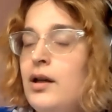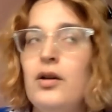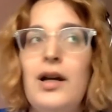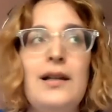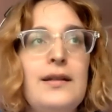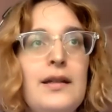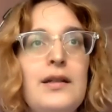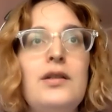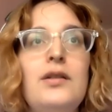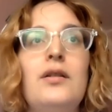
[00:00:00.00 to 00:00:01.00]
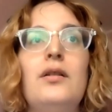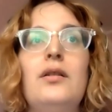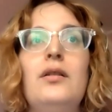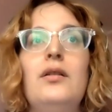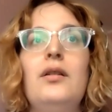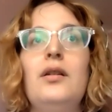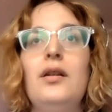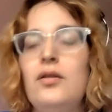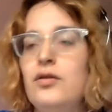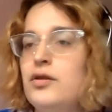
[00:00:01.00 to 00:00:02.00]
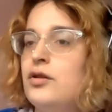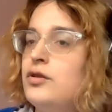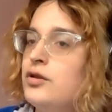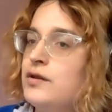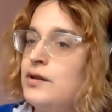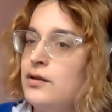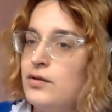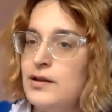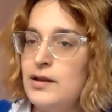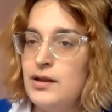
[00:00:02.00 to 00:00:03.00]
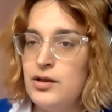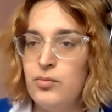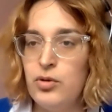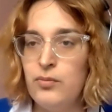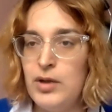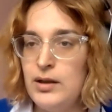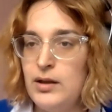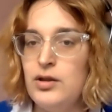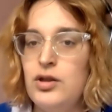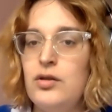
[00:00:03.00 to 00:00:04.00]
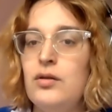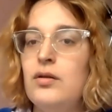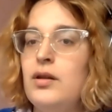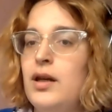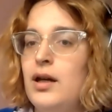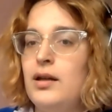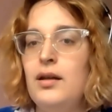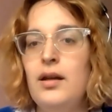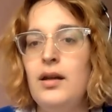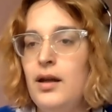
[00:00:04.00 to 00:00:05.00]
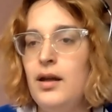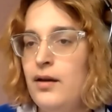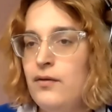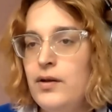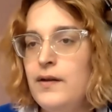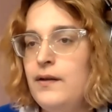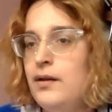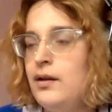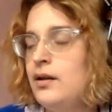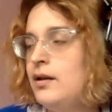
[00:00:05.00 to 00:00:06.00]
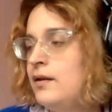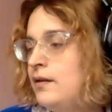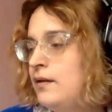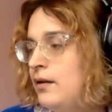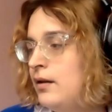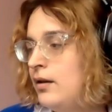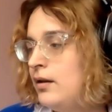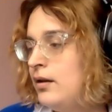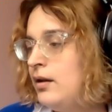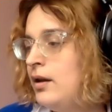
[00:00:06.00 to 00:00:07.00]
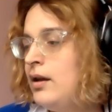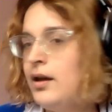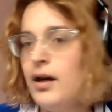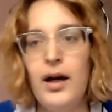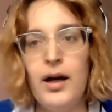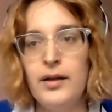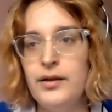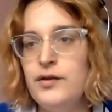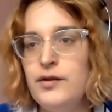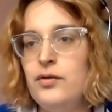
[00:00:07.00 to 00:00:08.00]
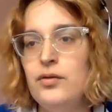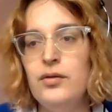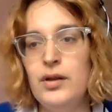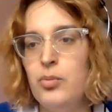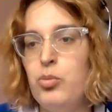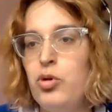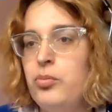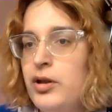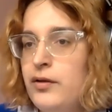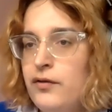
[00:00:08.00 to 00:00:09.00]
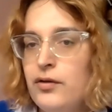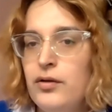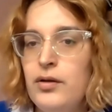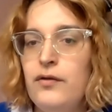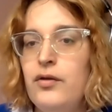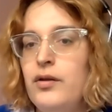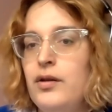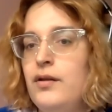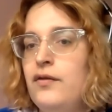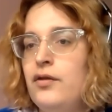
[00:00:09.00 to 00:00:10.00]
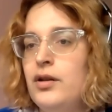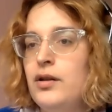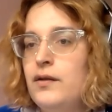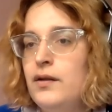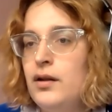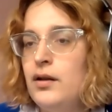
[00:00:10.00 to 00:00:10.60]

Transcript: localization includes not just the translation, but making sure that everything is understood and appropriate for the different